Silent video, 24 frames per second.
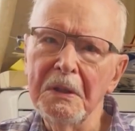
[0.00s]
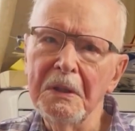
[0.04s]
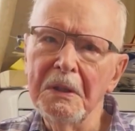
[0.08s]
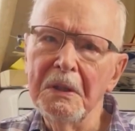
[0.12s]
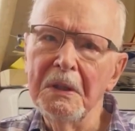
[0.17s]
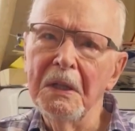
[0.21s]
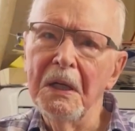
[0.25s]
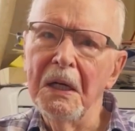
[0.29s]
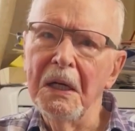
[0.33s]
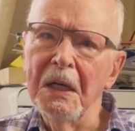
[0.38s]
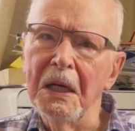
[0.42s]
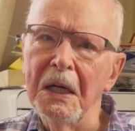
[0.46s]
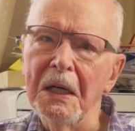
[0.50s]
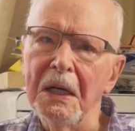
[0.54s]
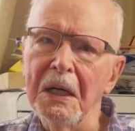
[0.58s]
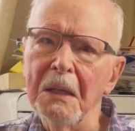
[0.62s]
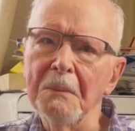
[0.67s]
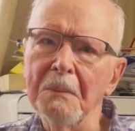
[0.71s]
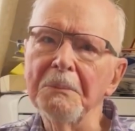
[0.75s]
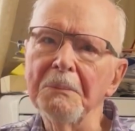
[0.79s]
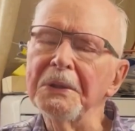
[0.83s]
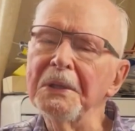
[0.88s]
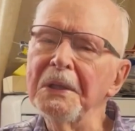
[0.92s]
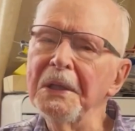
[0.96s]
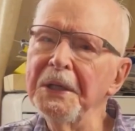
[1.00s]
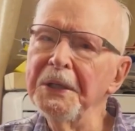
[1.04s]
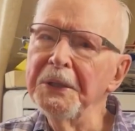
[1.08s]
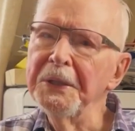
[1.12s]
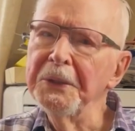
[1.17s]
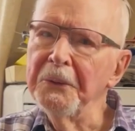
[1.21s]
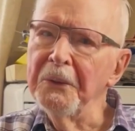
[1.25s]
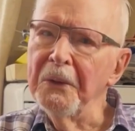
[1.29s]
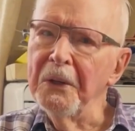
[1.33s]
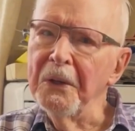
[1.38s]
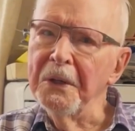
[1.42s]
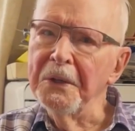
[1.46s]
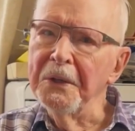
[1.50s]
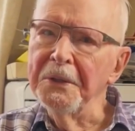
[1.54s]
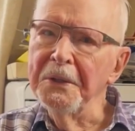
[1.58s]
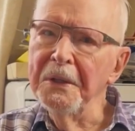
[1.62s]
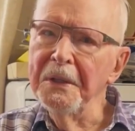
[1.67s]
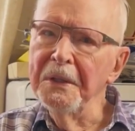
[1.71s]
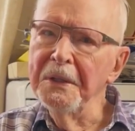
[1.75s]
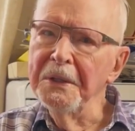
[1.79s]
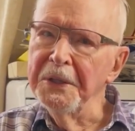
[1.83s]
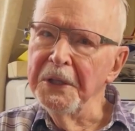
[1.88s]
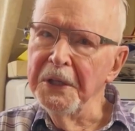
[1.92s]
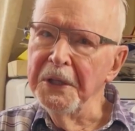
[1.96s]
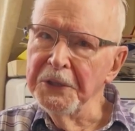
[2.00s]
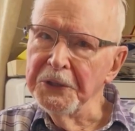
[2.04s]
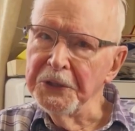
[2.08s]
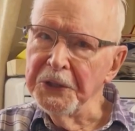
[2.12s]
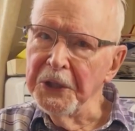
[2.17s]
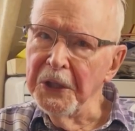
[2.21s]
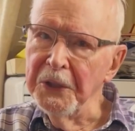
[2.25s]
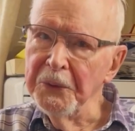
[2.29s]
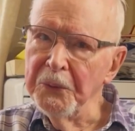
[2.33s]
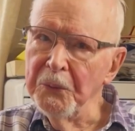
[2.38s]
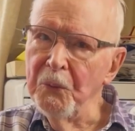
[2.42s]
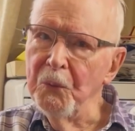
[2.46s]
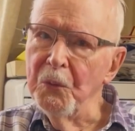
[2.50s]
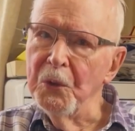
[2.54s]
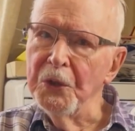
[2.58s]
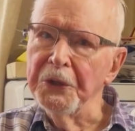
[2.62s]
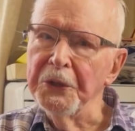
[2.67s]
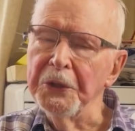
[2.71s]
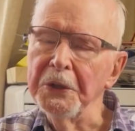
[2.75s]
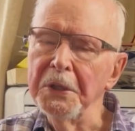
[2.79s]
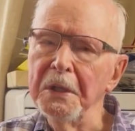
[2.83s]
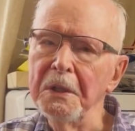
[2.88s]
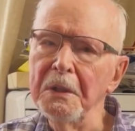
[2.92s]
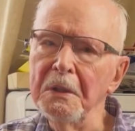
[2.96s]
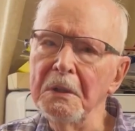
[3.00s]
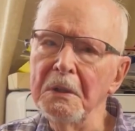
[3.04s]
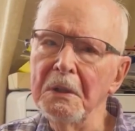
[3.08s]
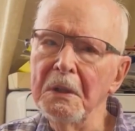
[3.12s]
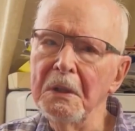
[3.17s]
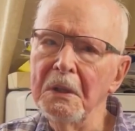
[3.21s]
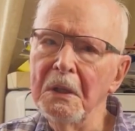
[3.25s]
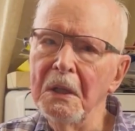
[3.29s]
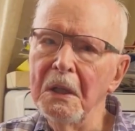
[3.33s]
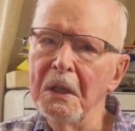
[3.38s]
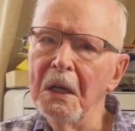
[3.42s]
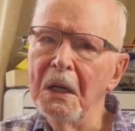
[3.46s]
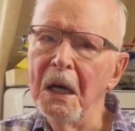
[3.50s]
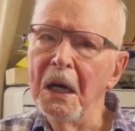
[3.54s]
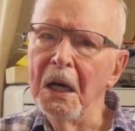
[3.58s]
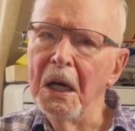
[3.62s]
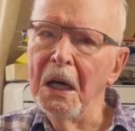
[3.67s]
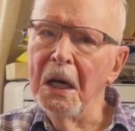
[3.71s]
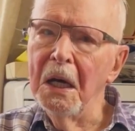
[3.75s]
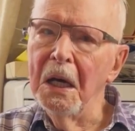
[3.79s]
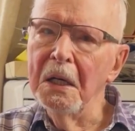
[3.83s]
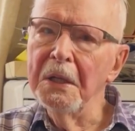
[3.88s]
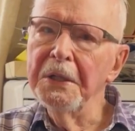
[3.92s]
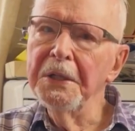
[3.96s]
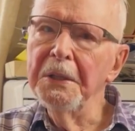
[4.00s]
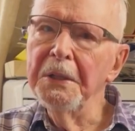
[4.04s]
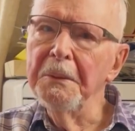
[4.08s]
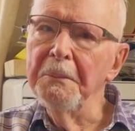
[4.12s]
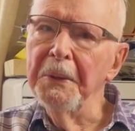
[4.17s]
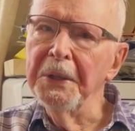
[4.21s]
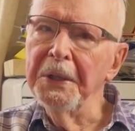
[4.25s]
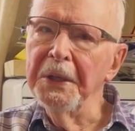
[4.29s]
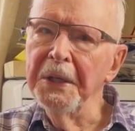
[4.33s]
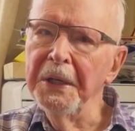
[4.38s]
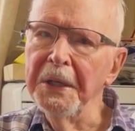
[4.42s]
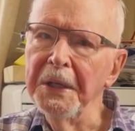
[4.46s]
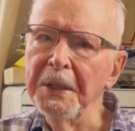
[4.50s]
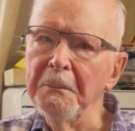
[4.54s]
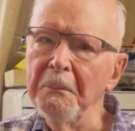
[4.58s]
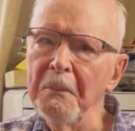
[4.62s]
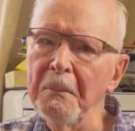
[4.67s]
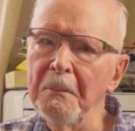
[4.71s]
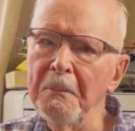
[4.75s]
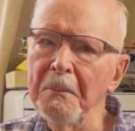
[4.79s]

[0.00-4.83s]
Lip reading: But later on in his own work, he became